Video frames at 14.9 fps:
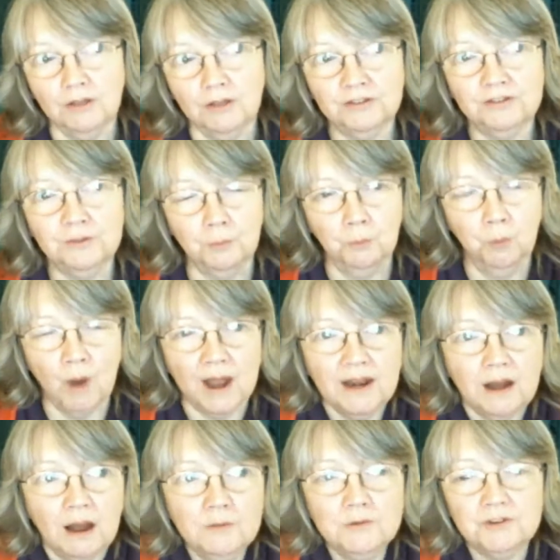when
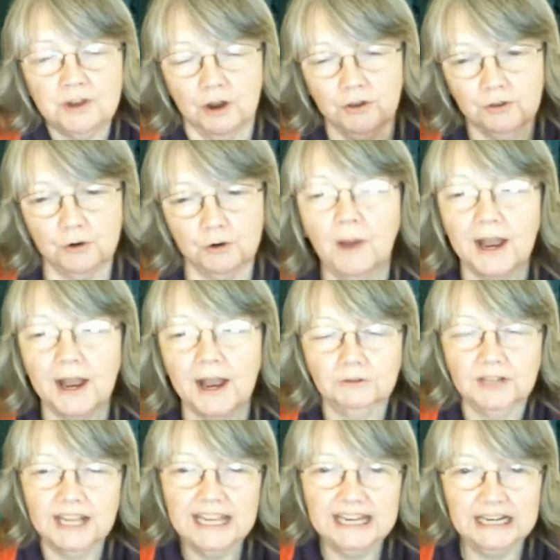I was going through my own
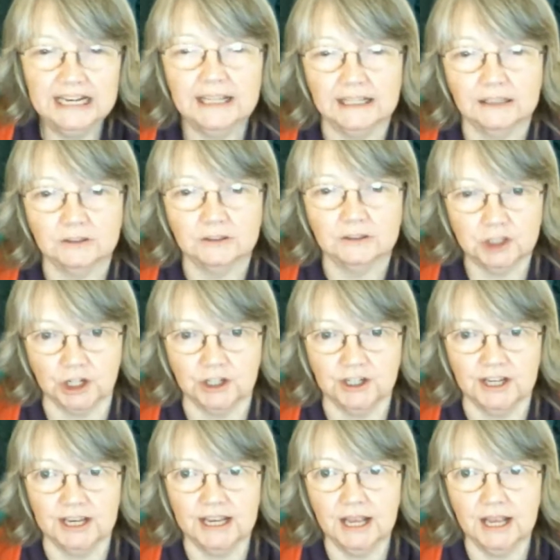healing
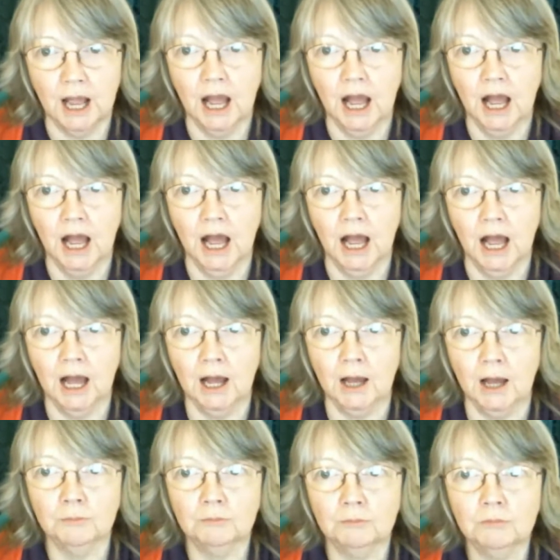journey.
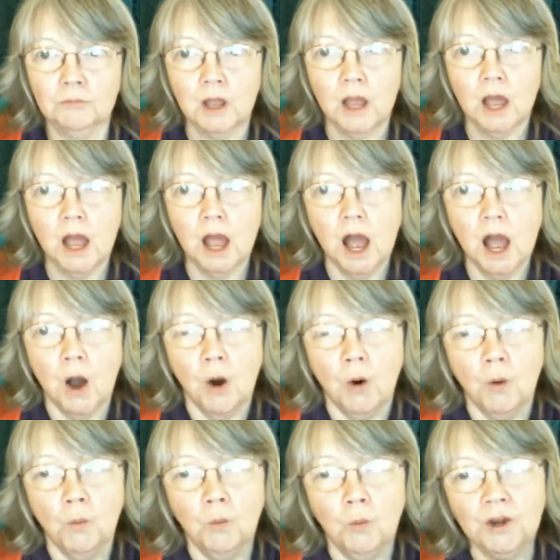
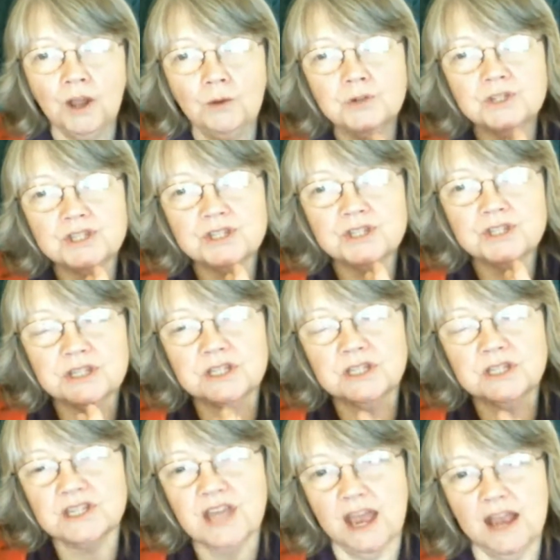What I was
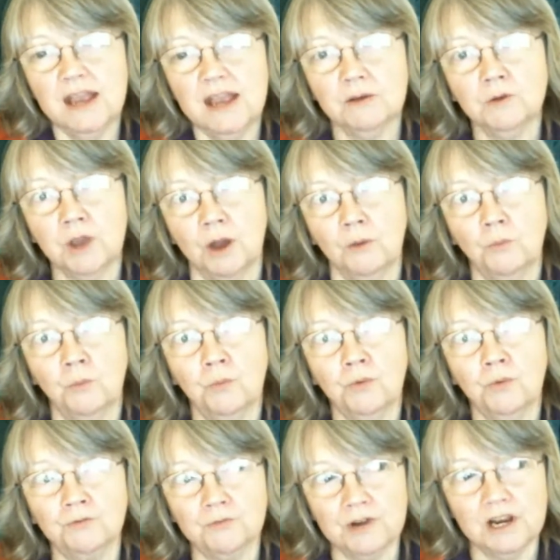saying, I
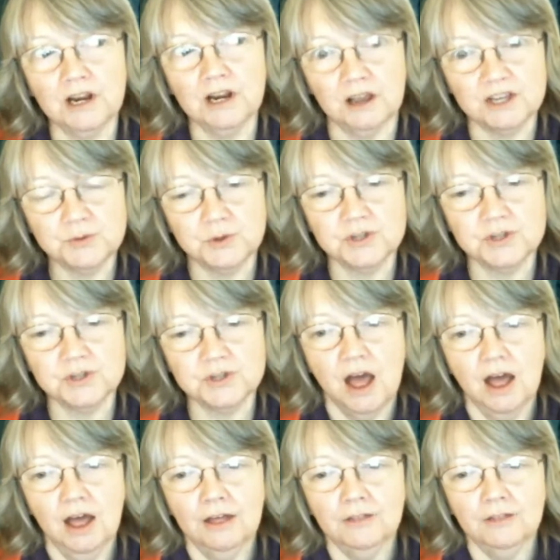realized was
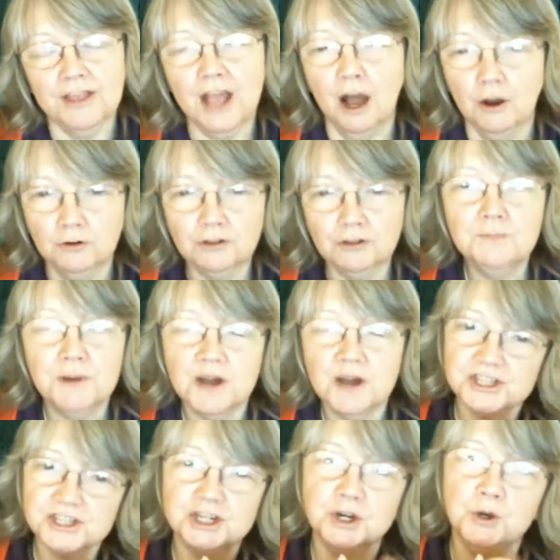the only
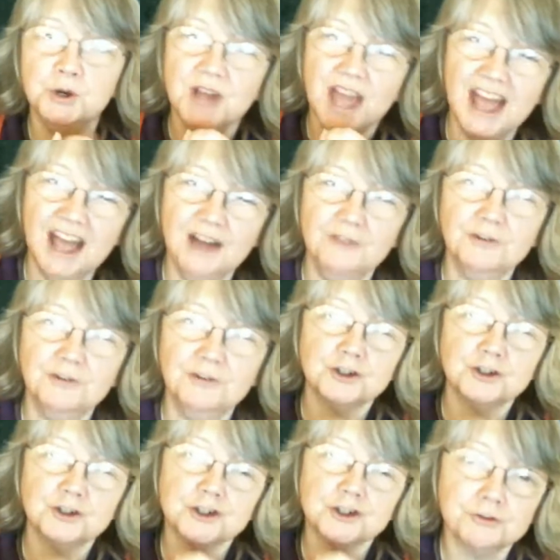person who'd ever
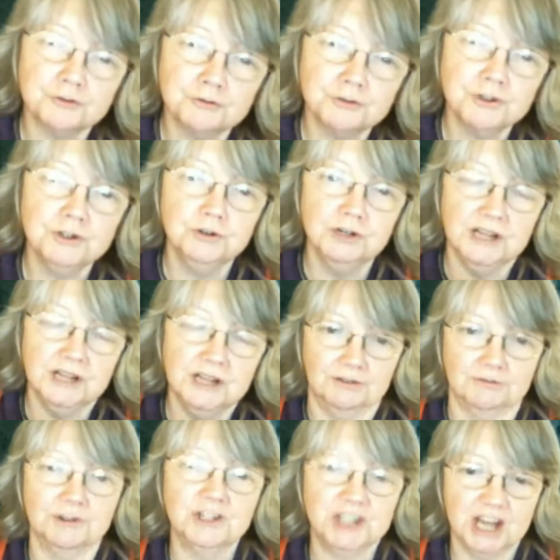truly
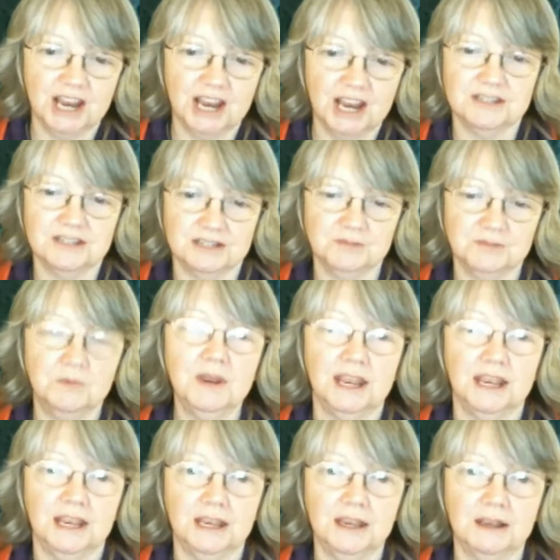rejected
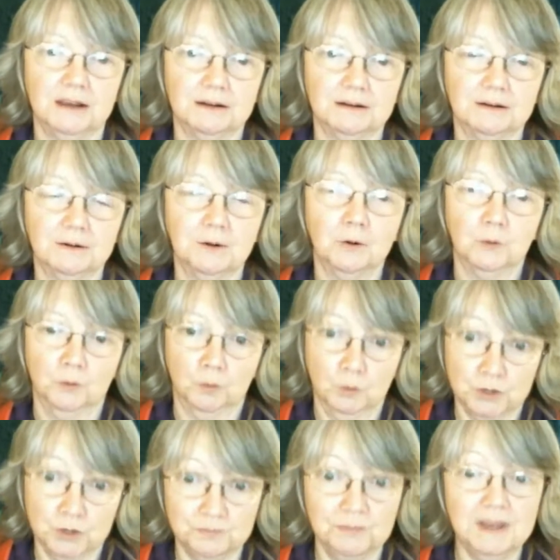me was
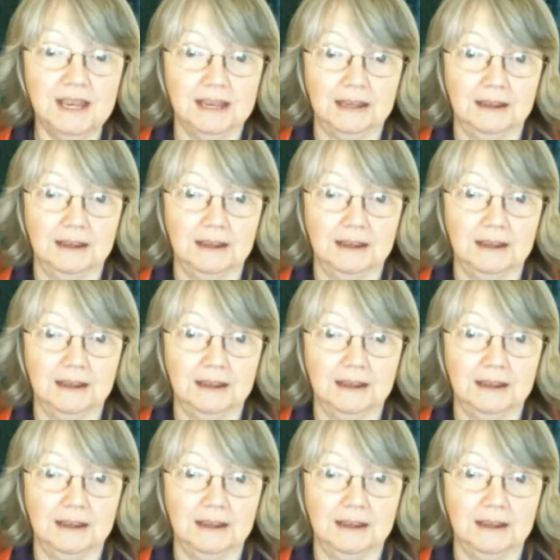me